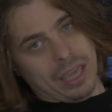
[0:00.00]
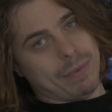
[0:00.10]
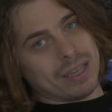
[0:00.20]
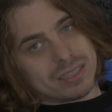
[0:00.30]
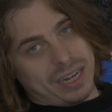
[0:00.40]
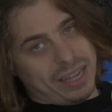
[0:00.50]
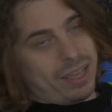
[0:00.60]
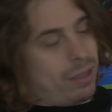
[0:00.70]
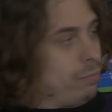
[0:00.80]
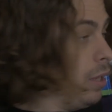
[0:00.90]
He makes
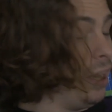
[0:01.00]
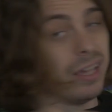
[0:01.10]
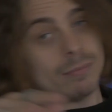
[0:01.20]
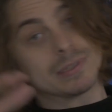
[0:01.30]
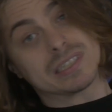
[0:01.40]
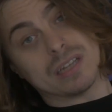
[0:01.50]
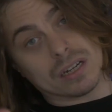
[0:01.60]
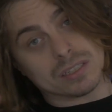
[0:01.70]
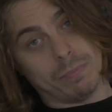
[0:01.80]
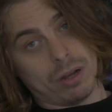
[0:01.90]
EDM. EDM
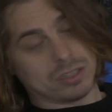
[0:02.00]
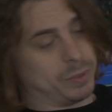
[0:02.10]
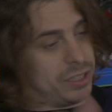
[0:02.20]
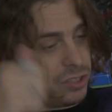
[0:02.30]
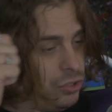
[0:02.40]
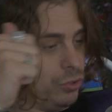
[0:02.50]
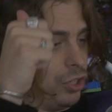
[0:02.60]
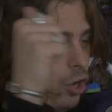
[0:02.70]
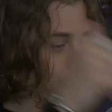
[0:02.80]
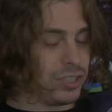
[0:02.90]
sucks balls, but this dude
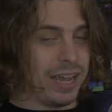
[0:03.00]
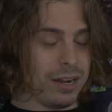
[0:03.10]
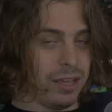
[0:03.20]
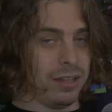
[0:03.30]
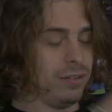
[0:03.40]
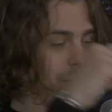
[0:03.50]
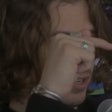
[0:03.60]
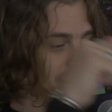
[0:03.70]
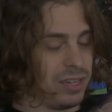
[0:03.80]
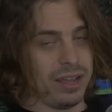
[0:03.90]
knows how to
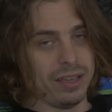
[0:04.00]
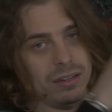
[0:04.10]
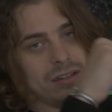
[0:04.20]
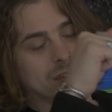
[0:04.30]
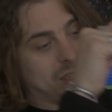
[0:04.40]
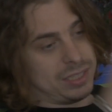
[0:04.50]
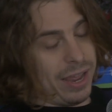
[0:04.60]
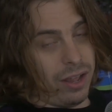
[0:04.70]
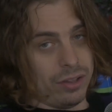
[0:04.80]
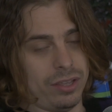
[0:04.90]
design
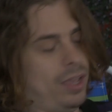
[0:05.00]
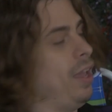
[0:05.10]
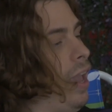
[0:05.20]
sound,